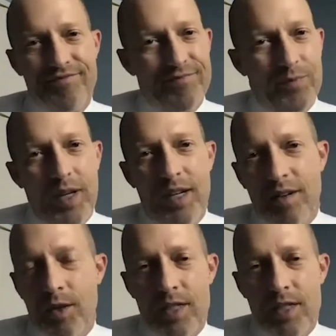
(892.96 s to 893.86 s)
we
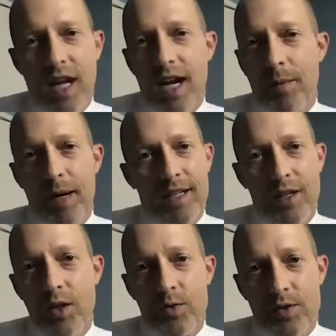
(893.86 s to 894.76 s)
it's just not going to make the
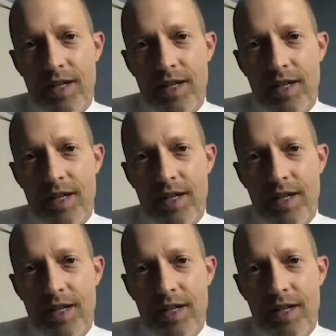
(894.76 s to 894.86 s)
news."